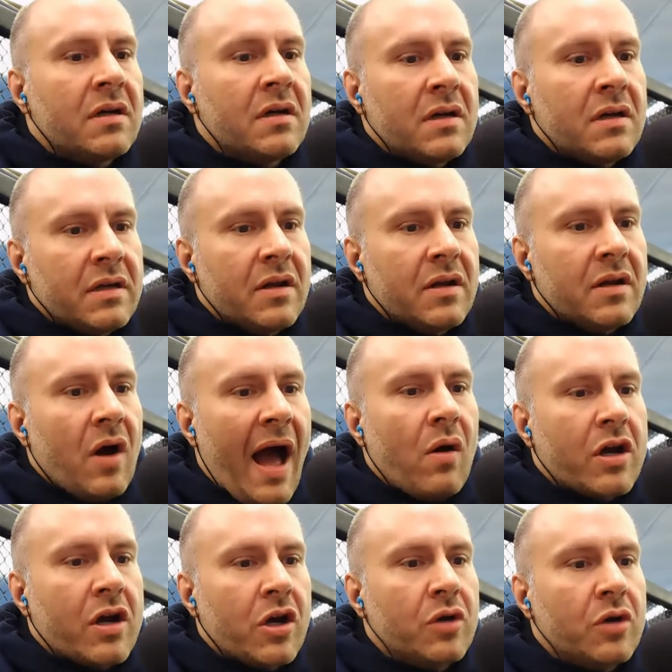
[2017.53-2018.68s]
how a
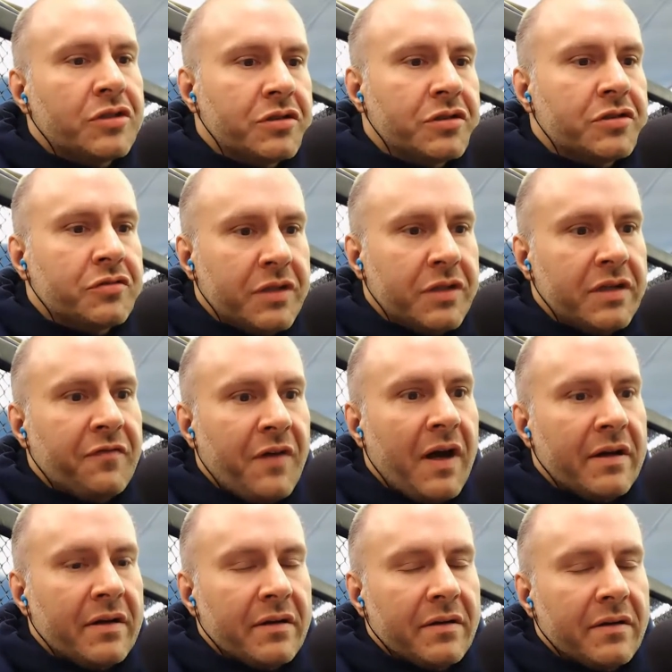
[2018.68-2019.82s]
coach should treat a fighter.